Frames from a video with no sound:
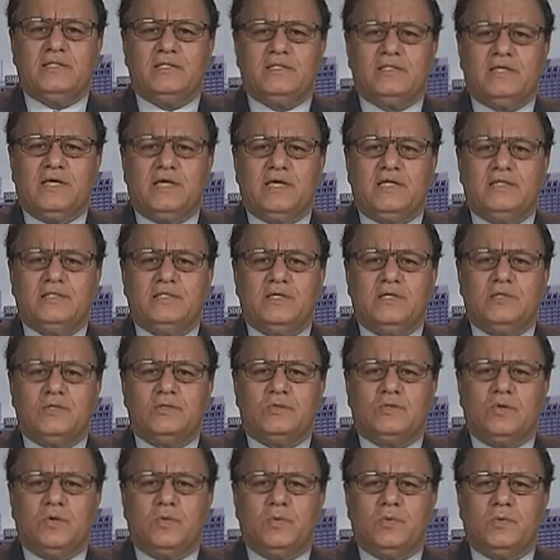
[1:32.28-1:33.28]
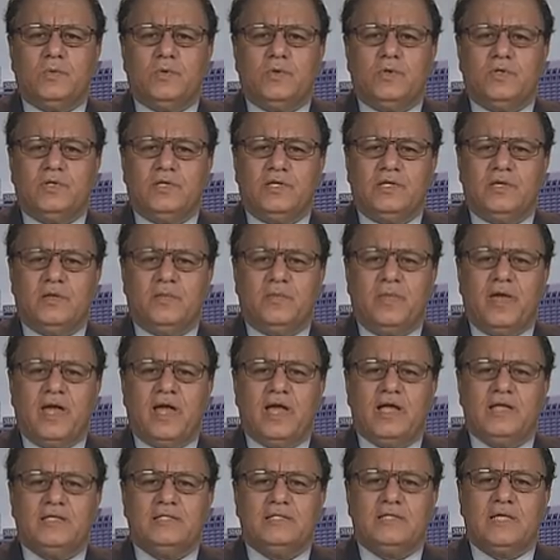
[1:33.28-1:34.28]
States and so forth in the
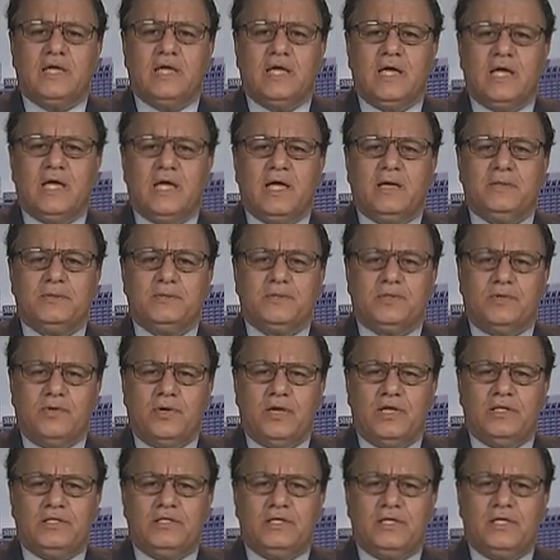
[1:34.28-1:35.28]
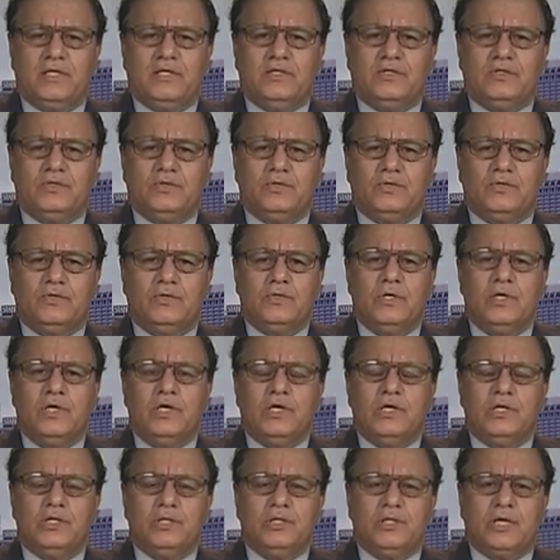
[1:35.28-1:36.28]
past, have threatened to
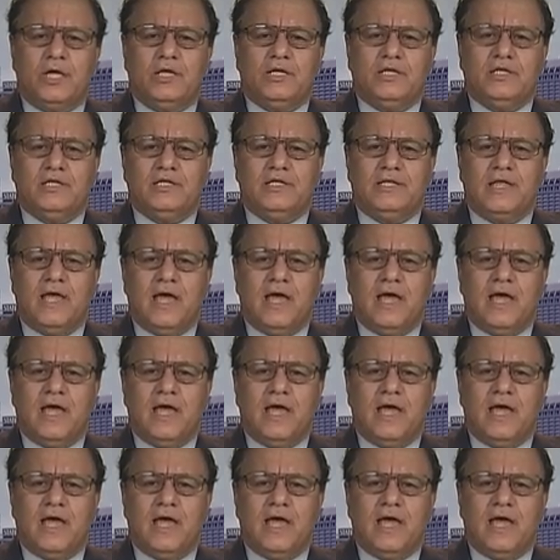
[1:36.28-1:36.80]
shut it